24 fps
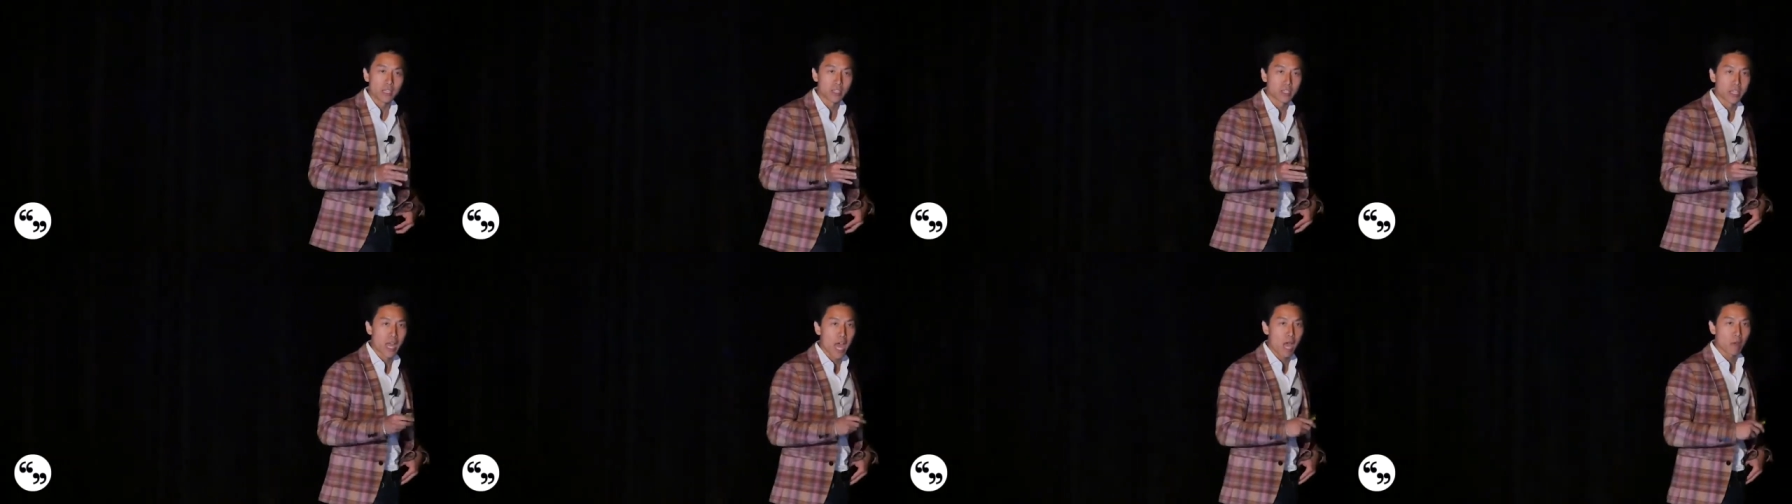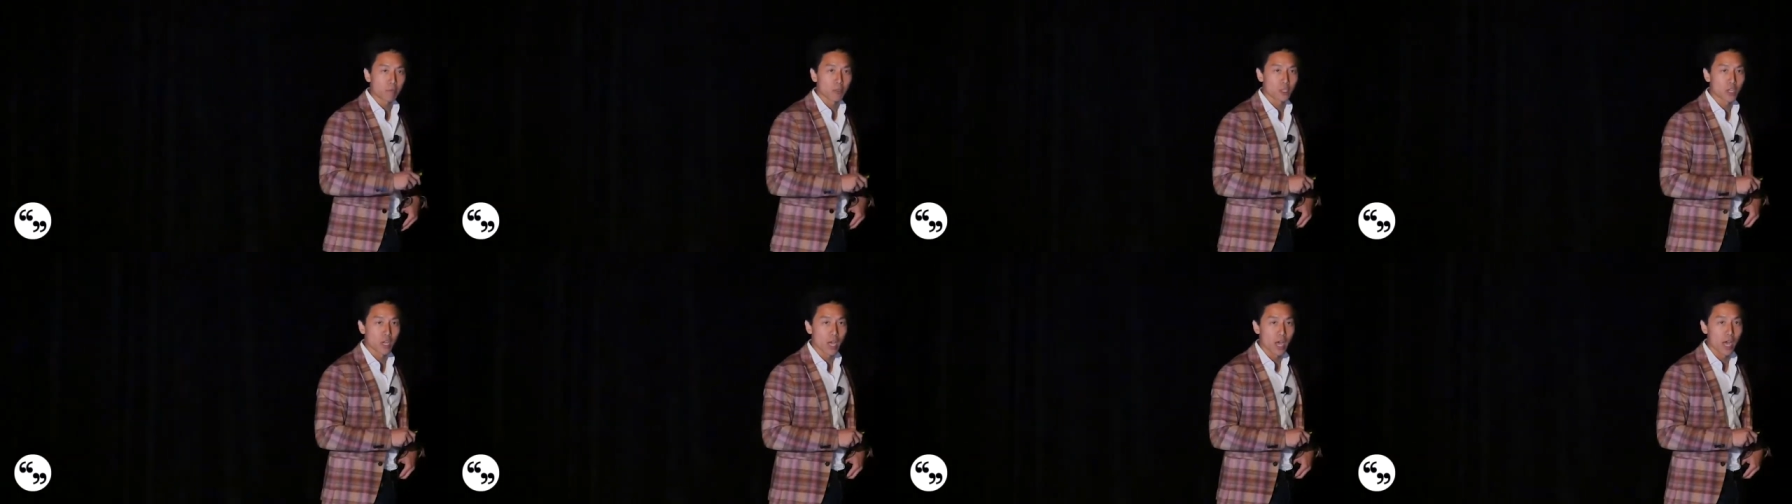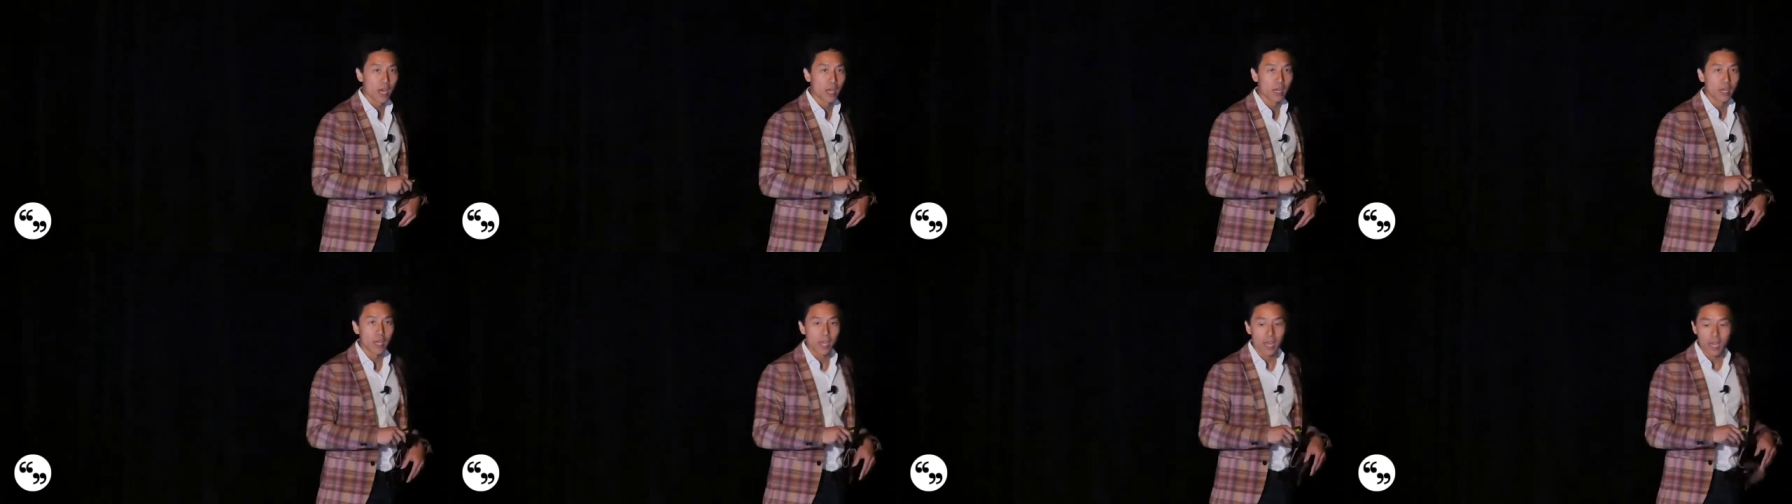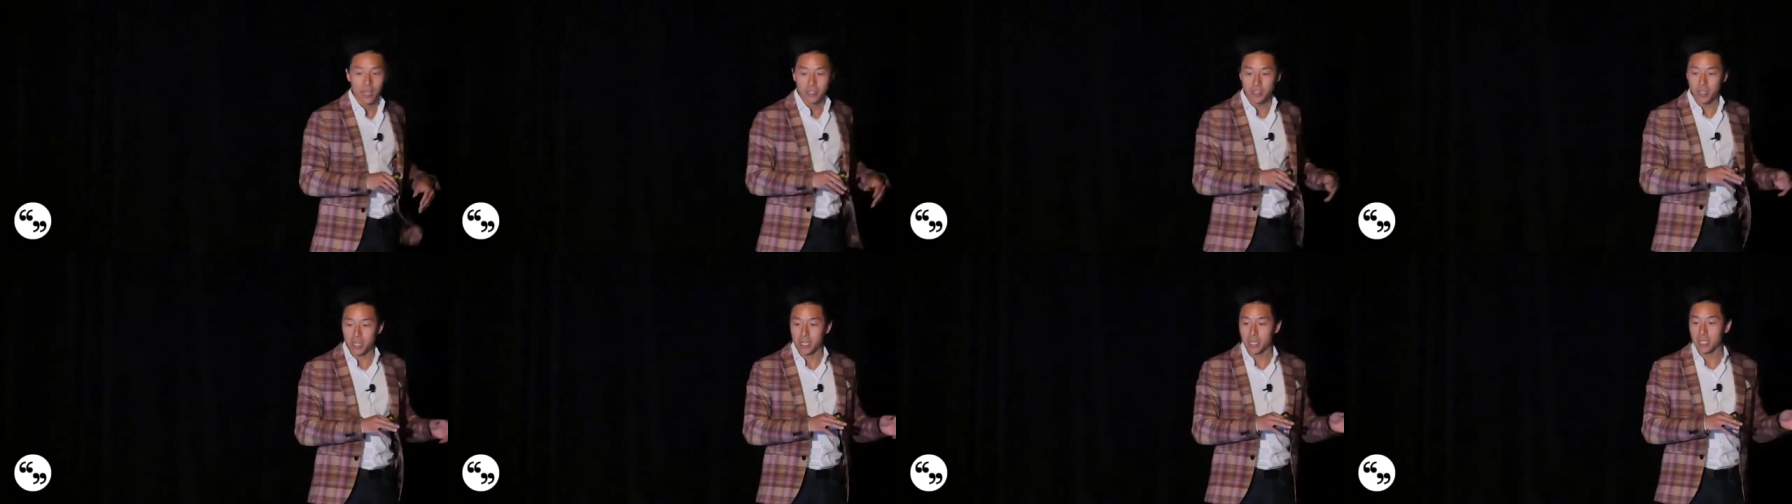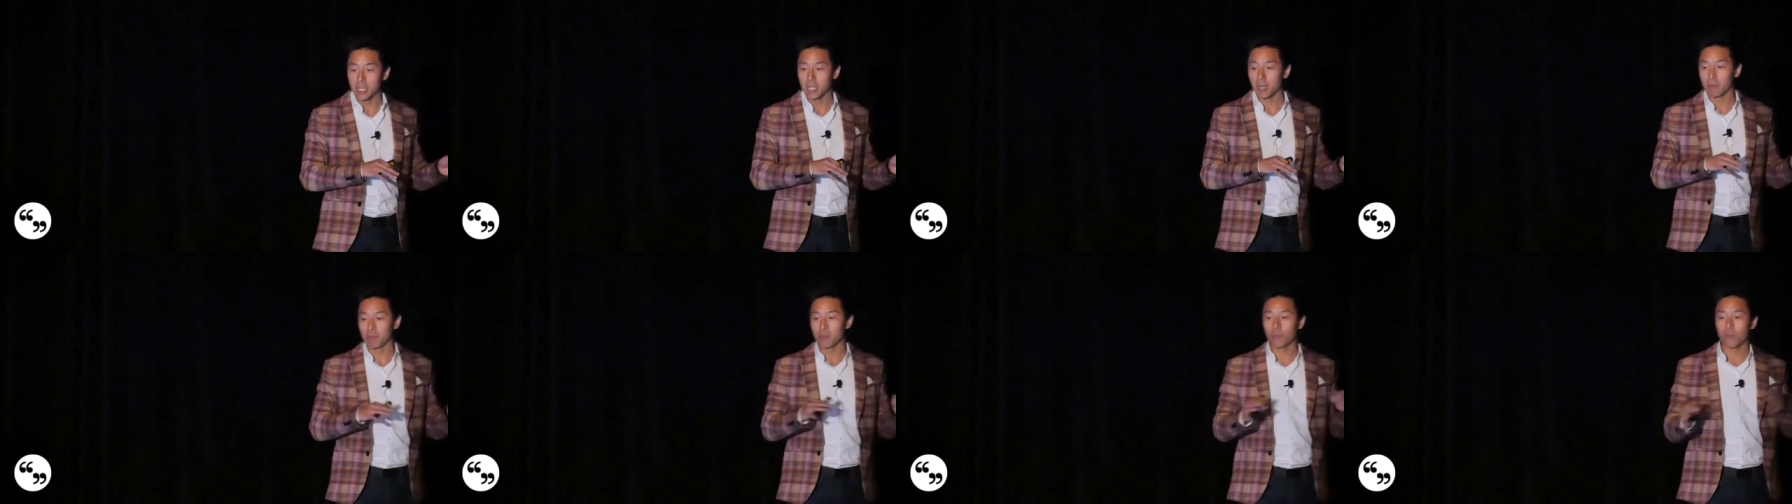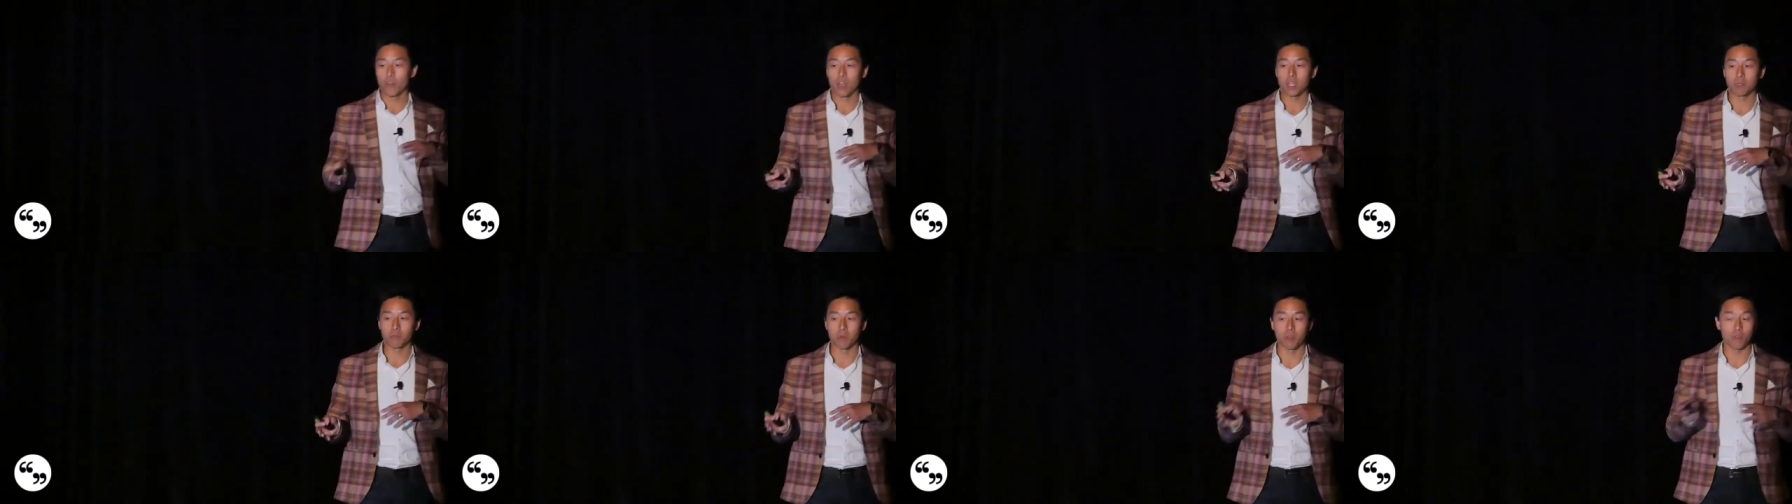Snapchat has eclipsed
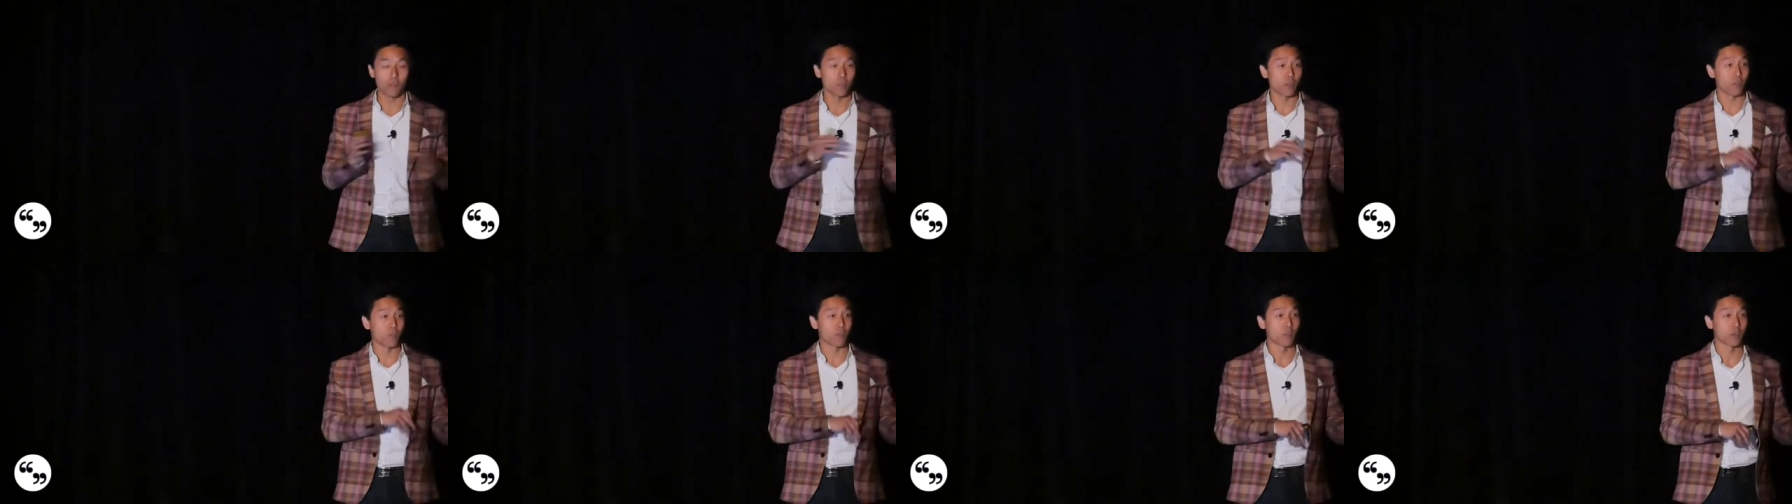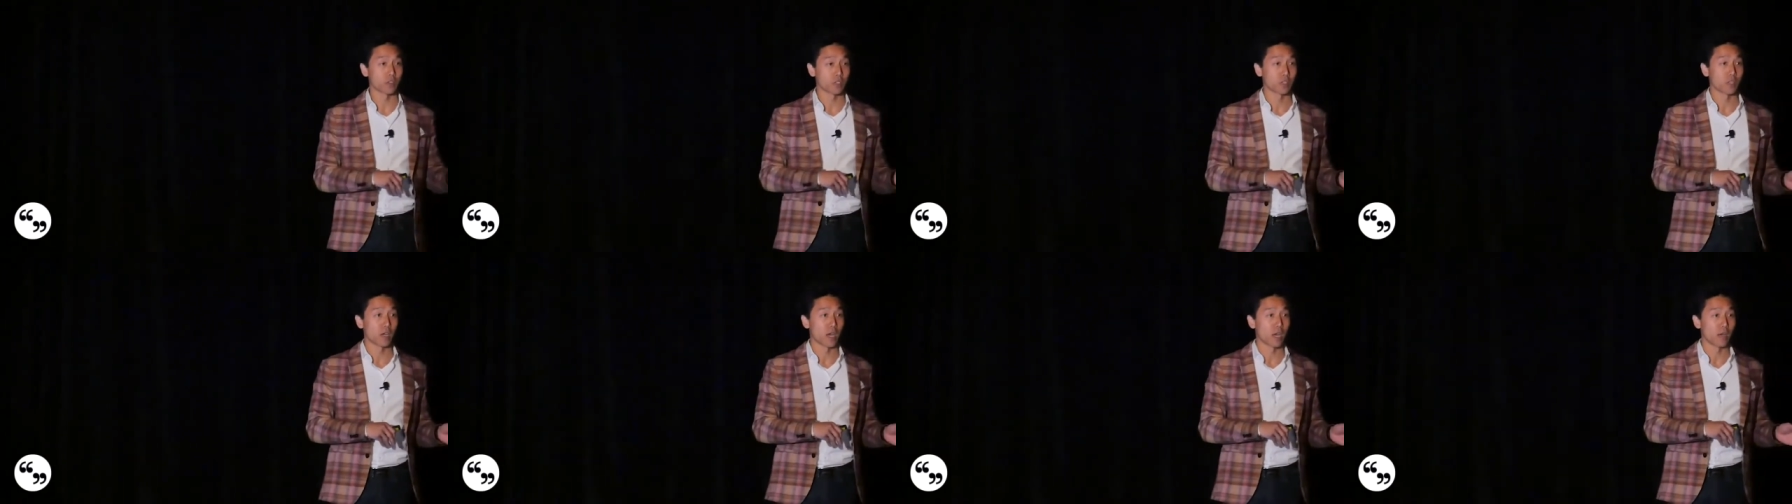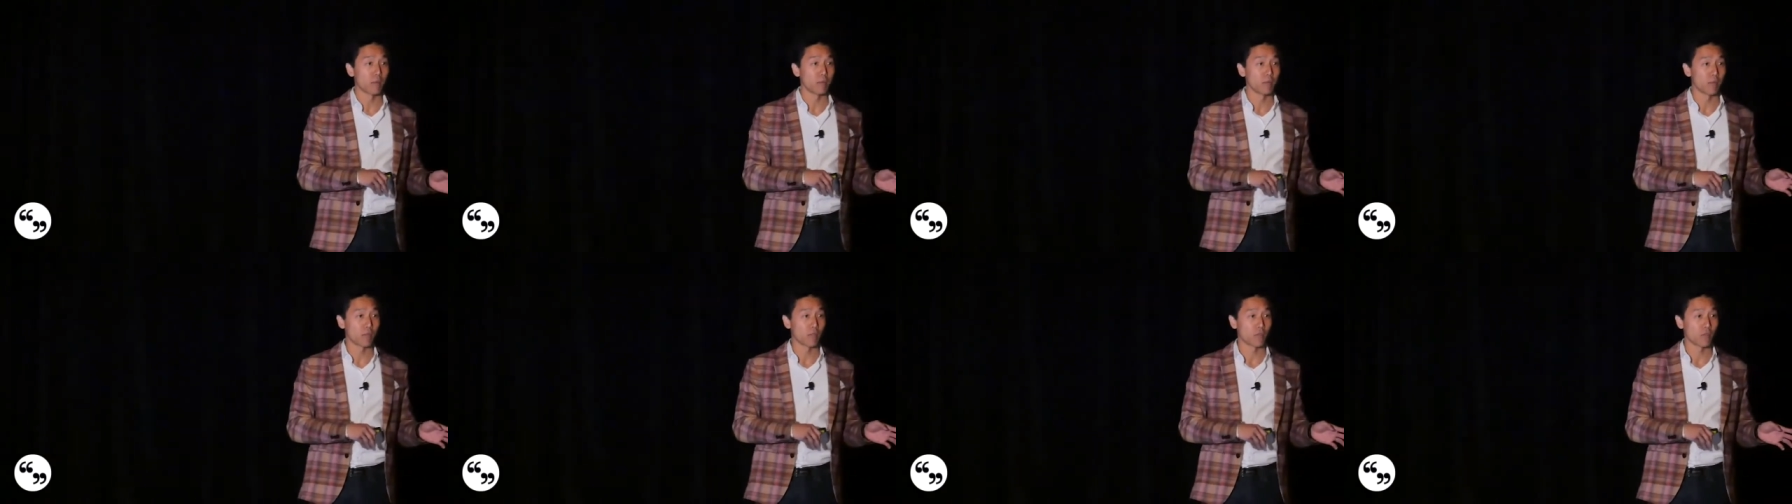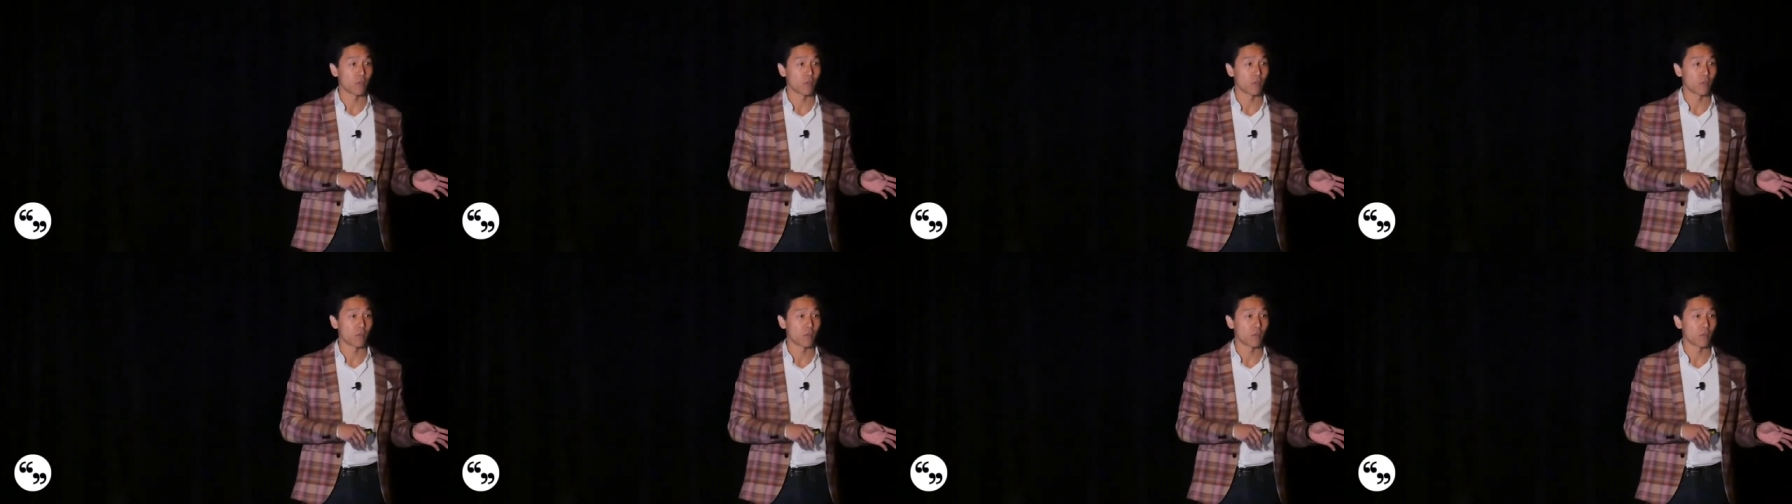Facebook for the first time